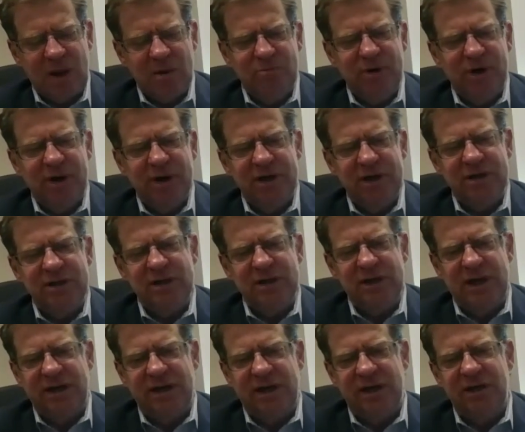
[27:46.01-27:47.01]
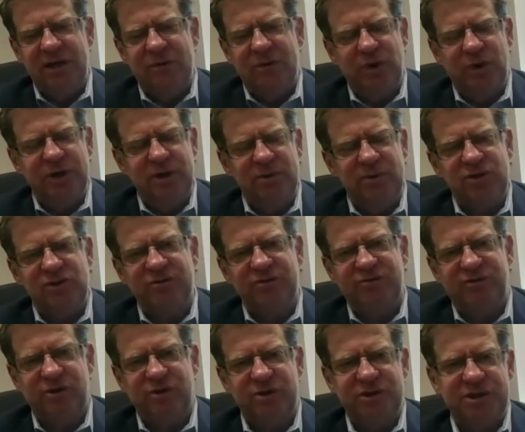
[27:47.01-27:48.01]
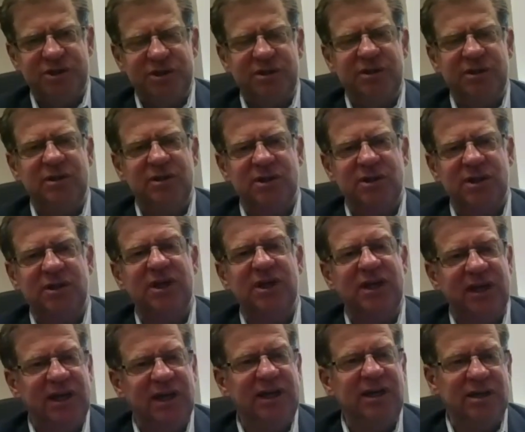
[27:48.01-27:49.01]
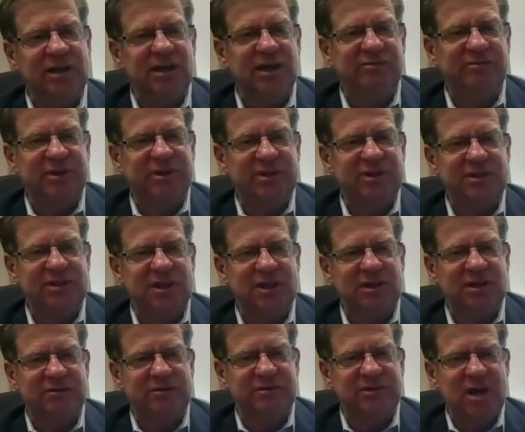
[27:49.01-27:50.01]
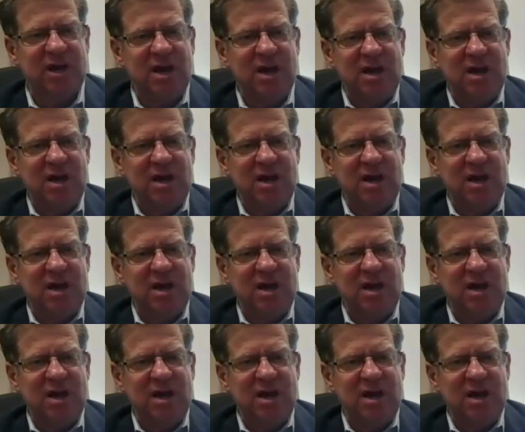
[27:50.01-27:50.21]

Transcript: by and, and one of the most unfortunate things that the Canadian government itself